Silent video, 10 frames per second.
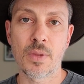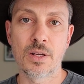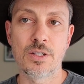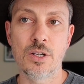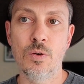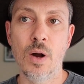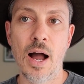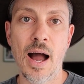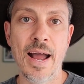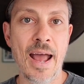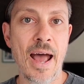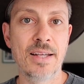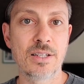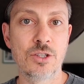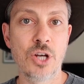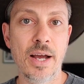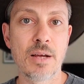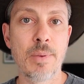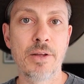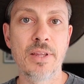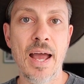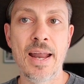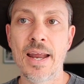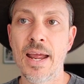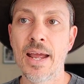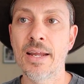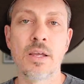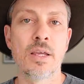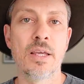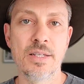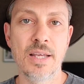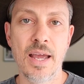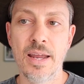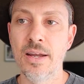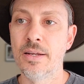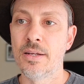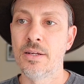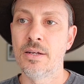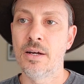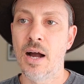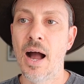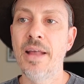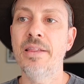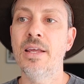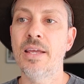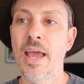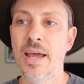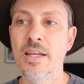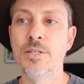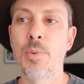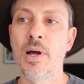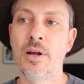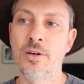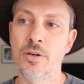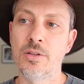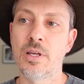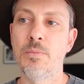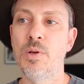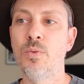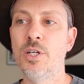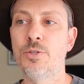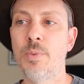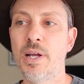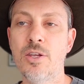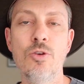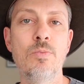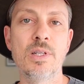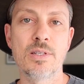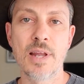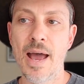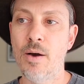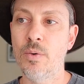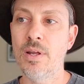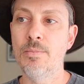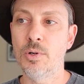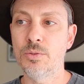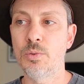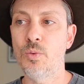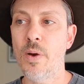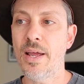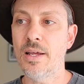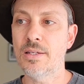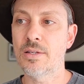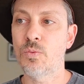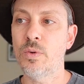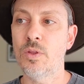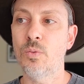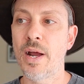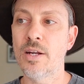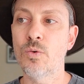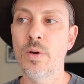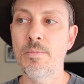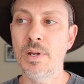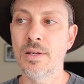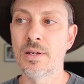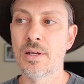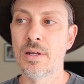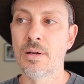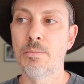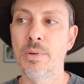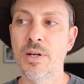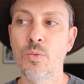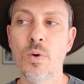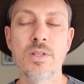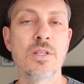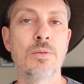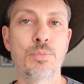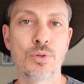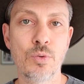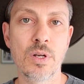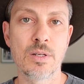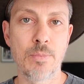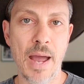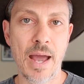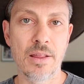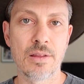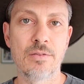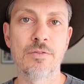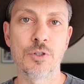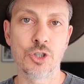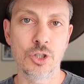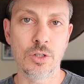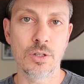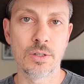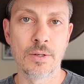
So I asked Jack about that, and he said, I think any spot on Earth can be reached by humans now in multiple ways with the right equipment, but it was the prudent path for sure.